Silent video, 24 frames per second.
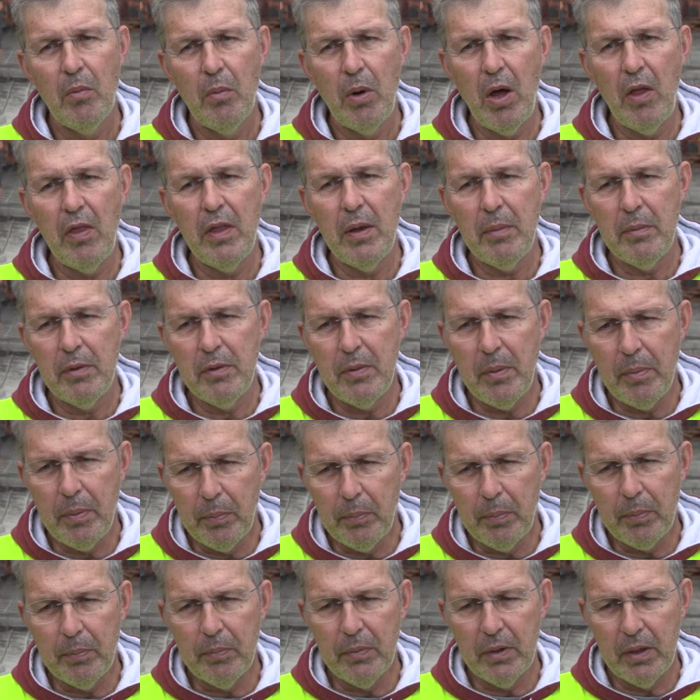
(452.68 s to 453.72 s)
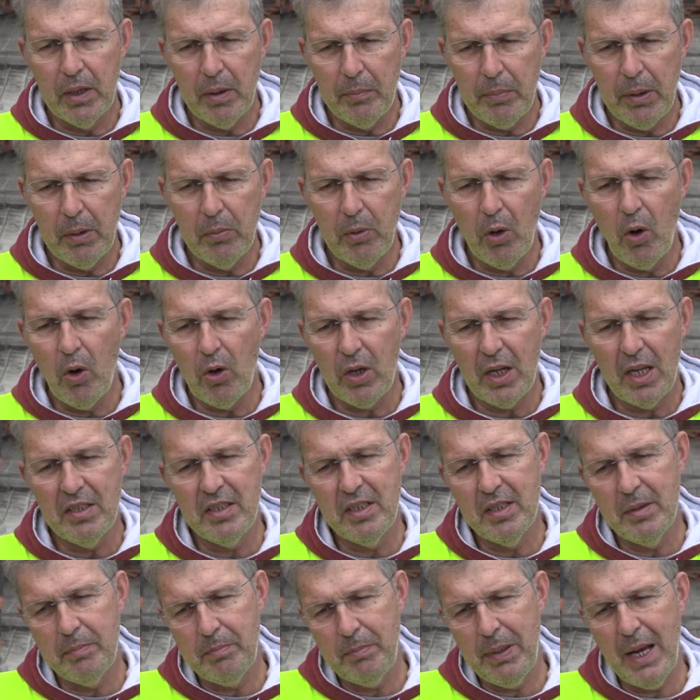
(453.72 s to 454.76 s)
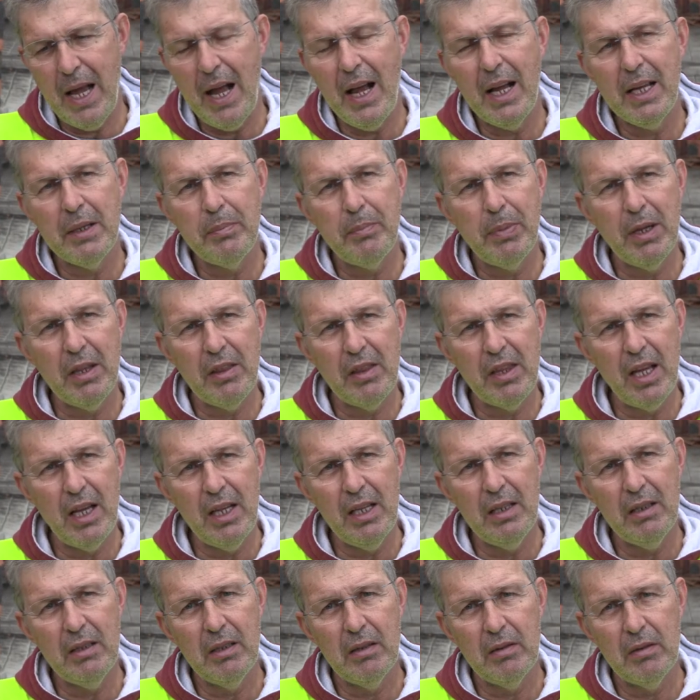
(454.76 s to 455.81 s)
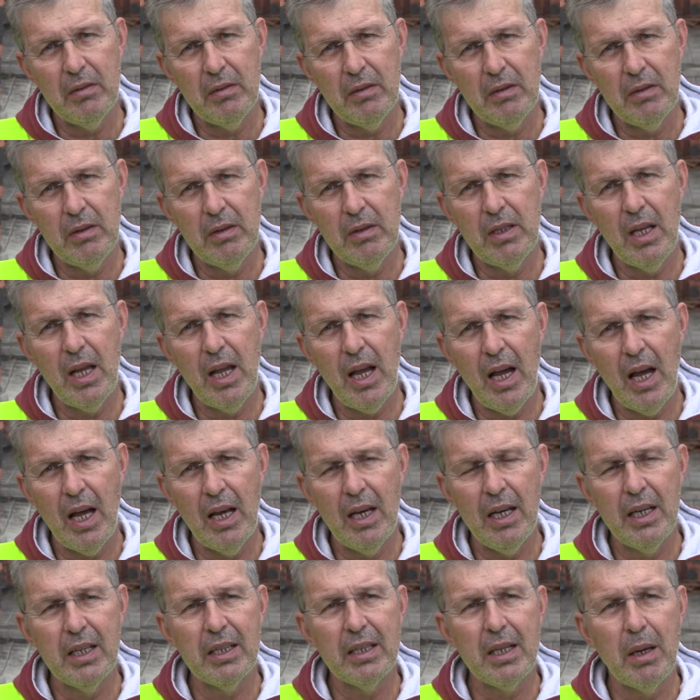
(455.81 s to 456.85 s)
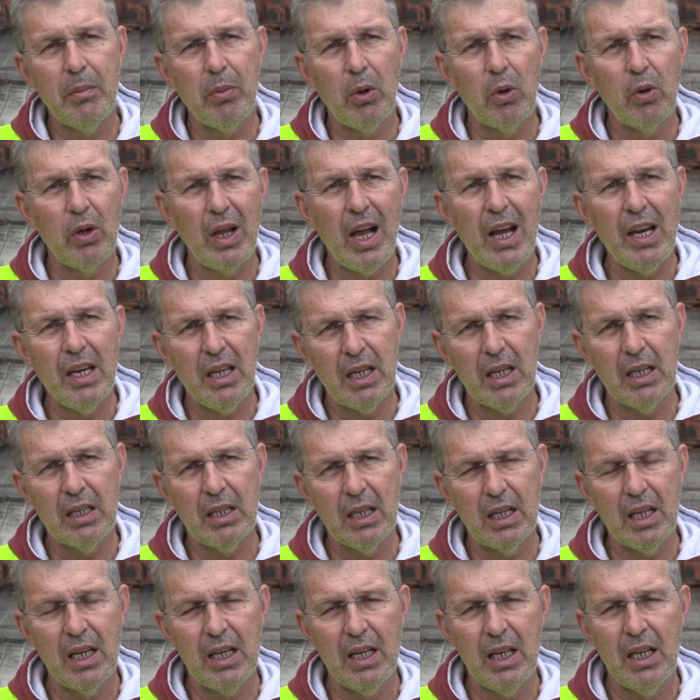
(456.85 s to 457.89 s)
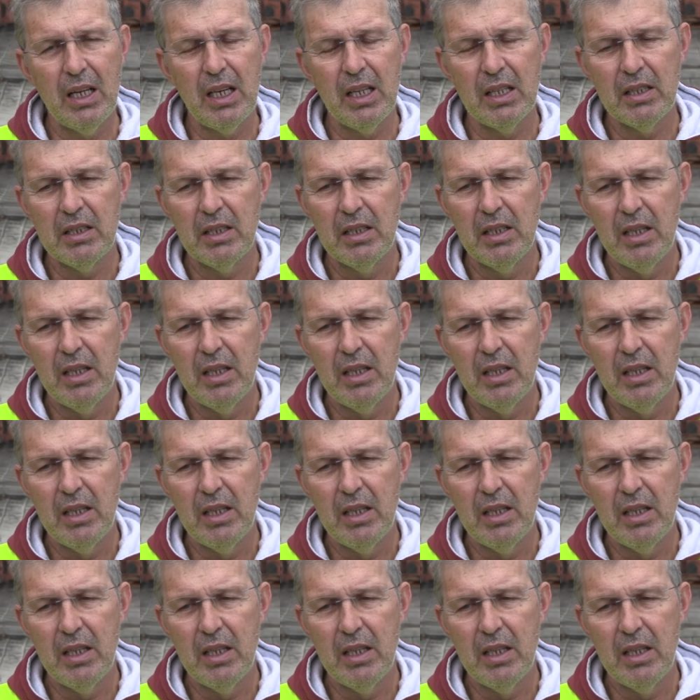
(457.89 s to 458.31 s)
Well, the, the, the is the Plan Especial de Alerta Volcánica in Canarias.